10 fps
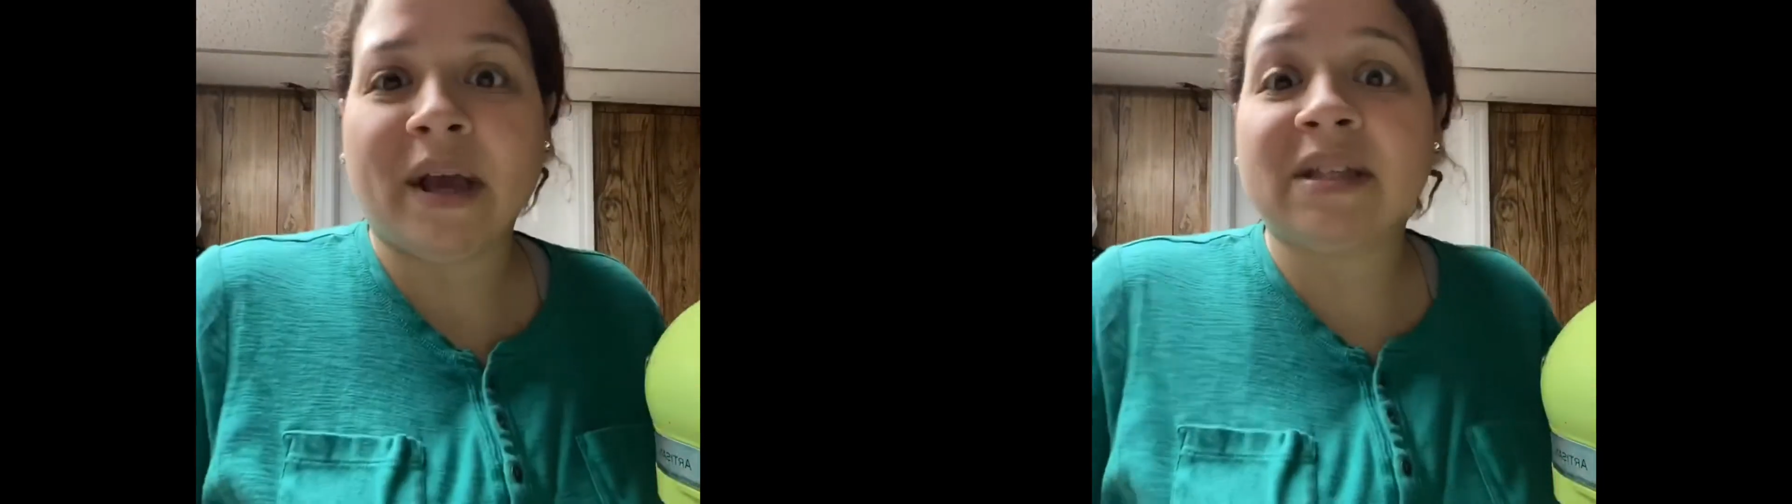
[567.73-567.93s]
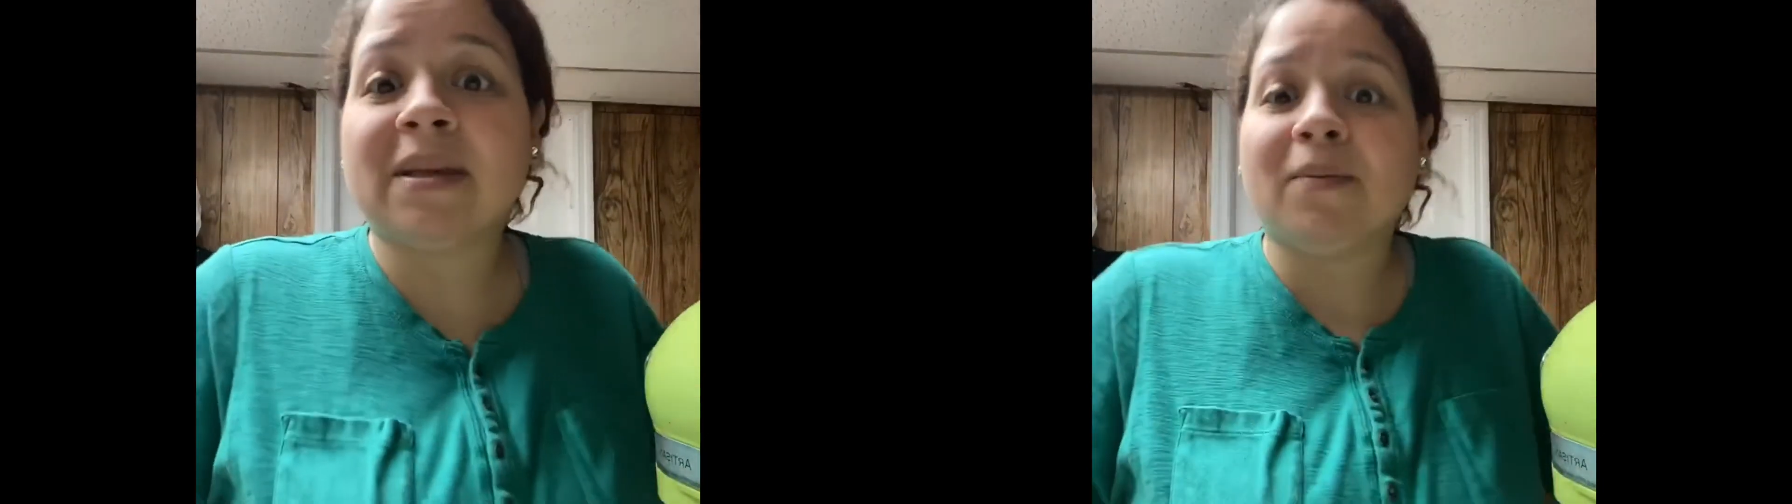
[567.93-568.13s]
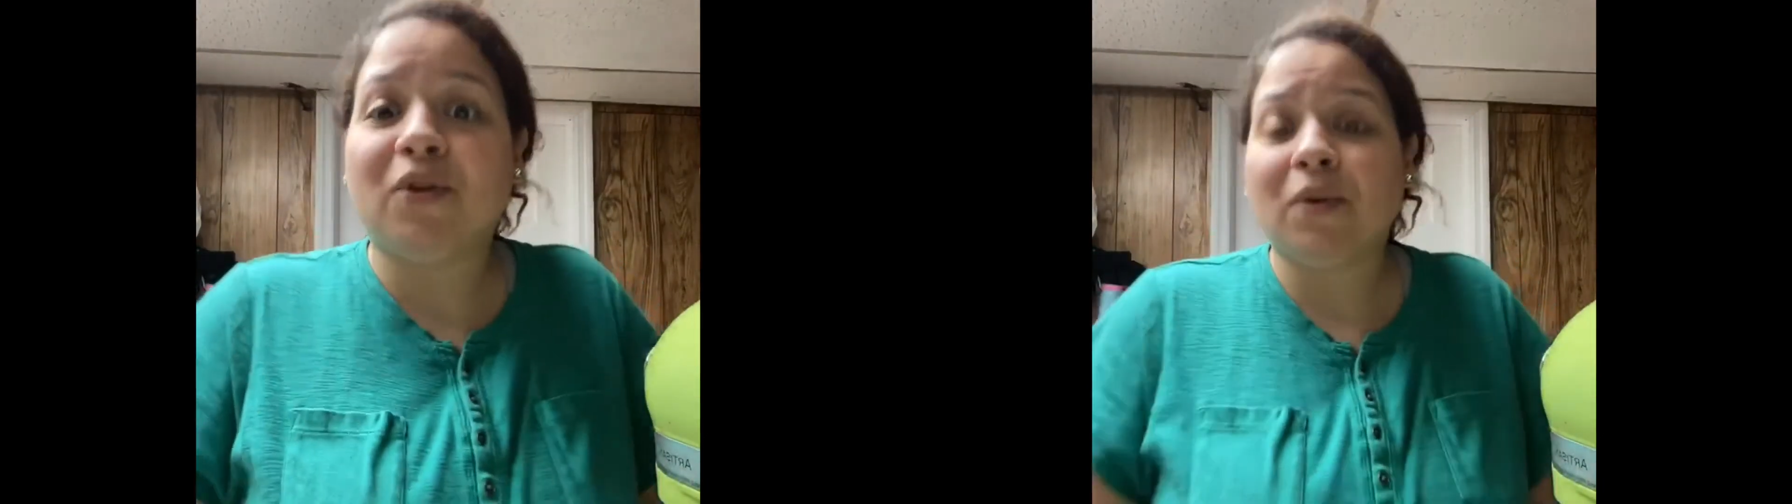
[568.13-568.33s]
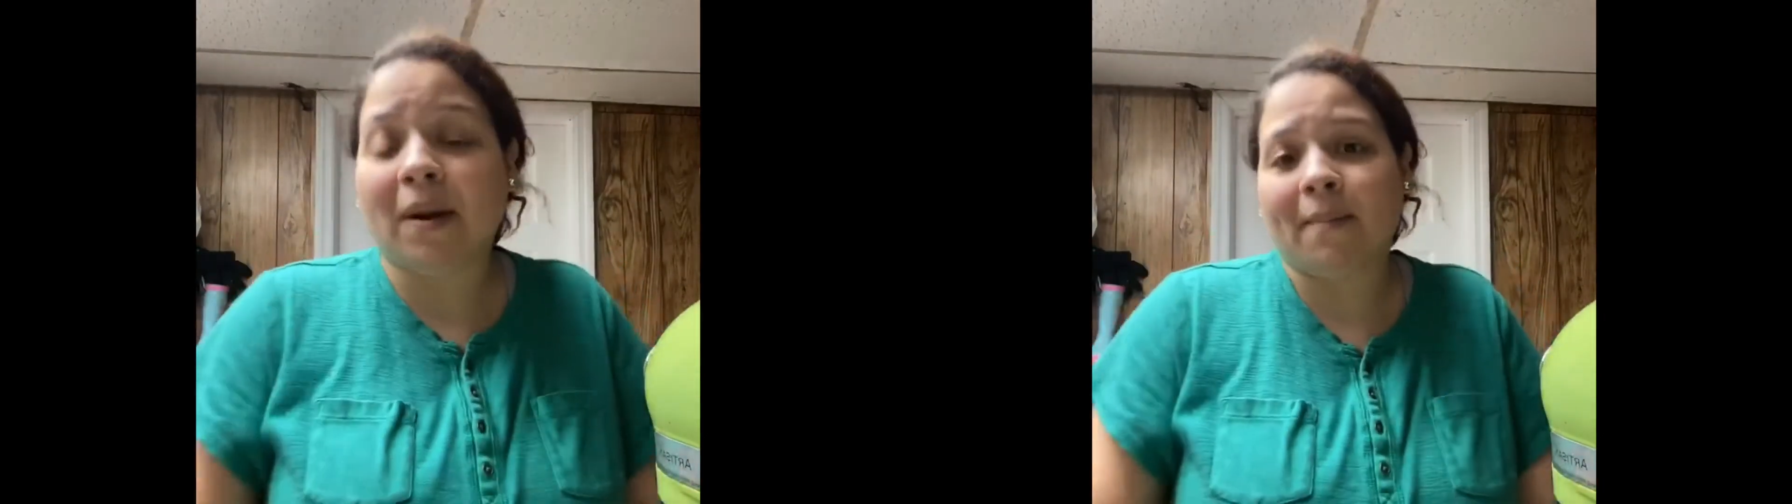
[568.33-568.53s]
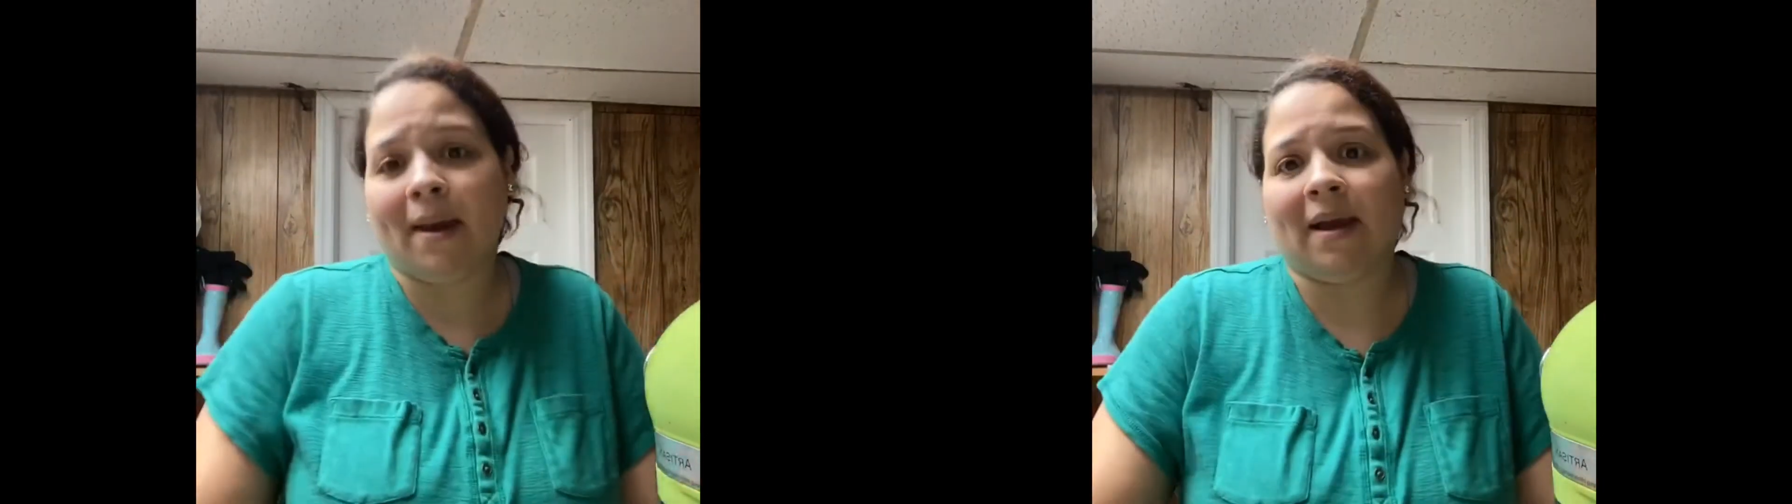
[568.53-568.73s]
so you
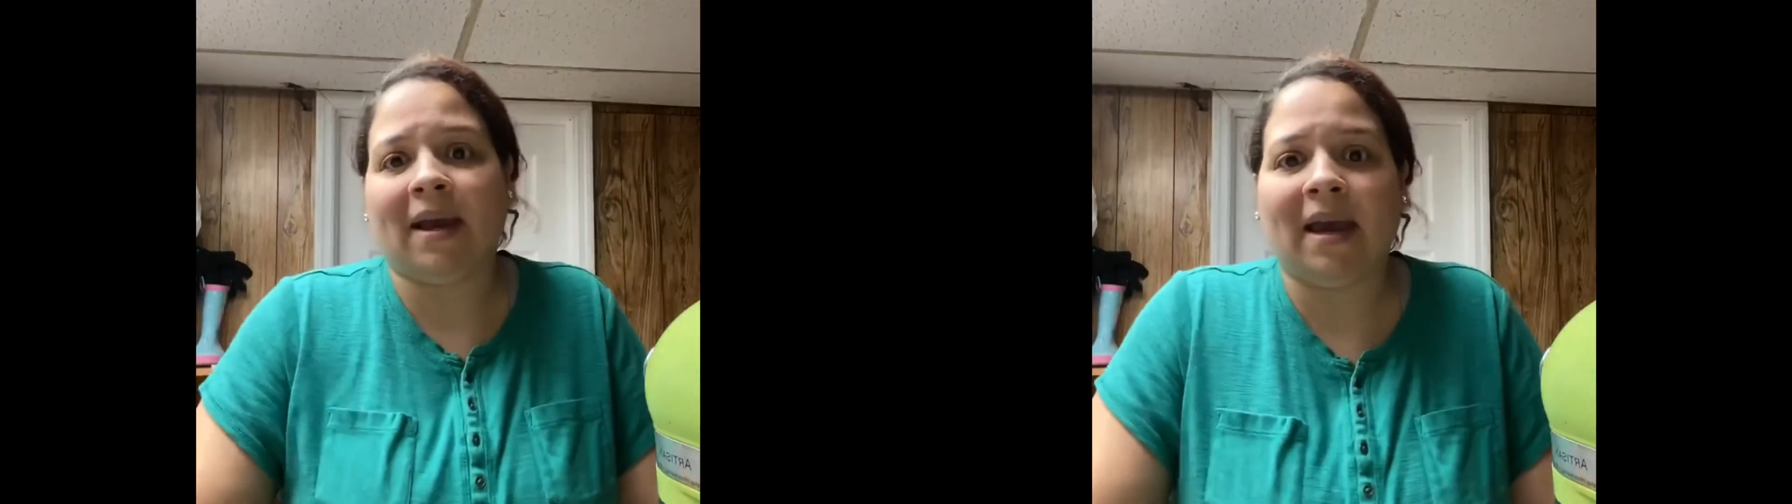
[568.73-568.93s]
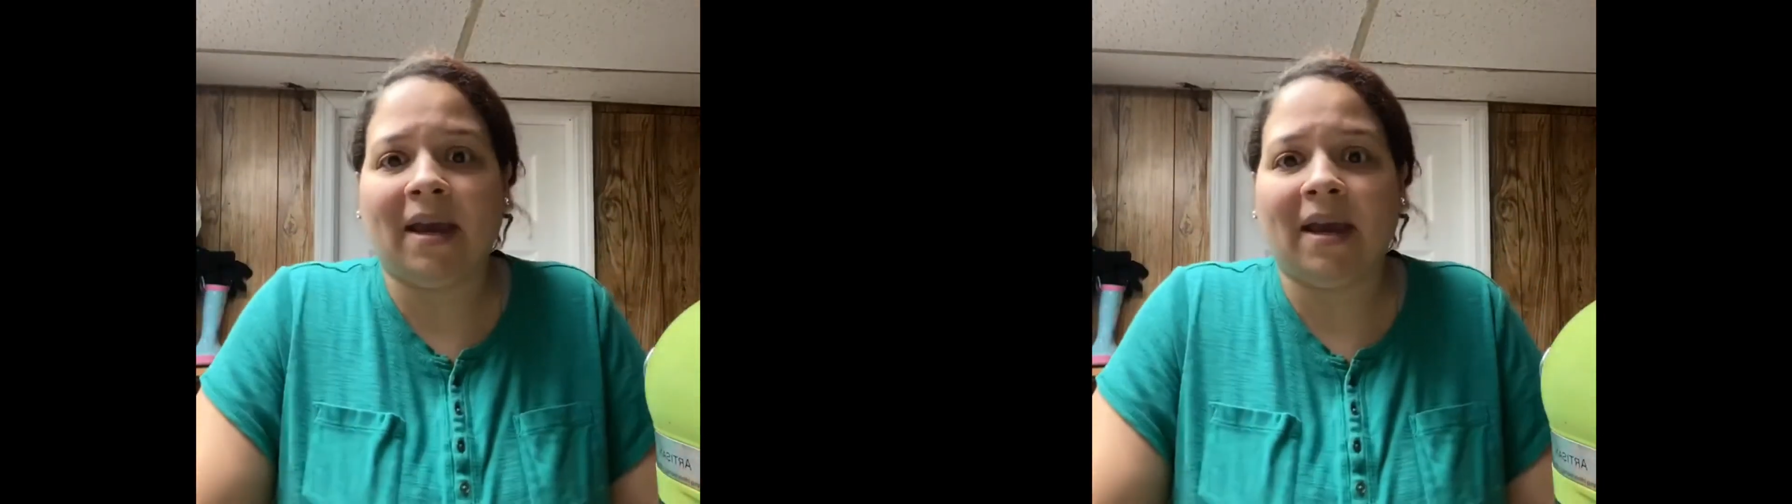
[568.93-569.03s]
could bake a cake